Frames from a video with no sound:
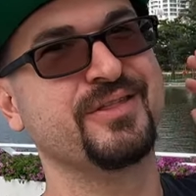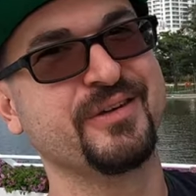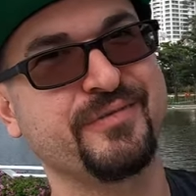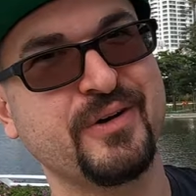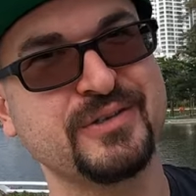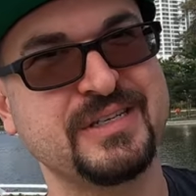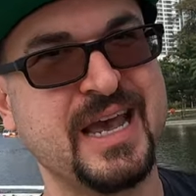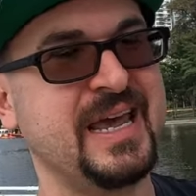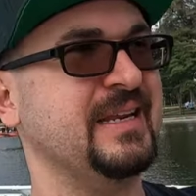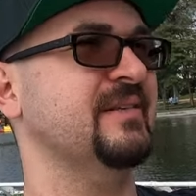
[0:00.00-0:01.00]
The first
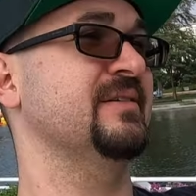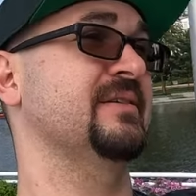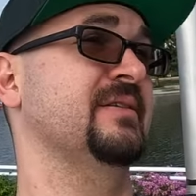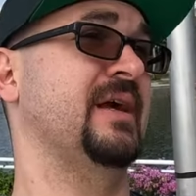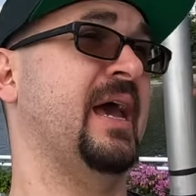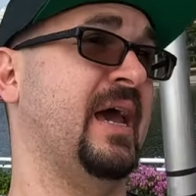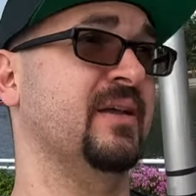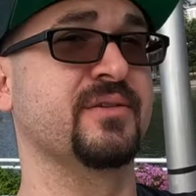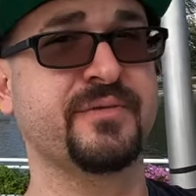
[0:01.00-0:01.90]
date and the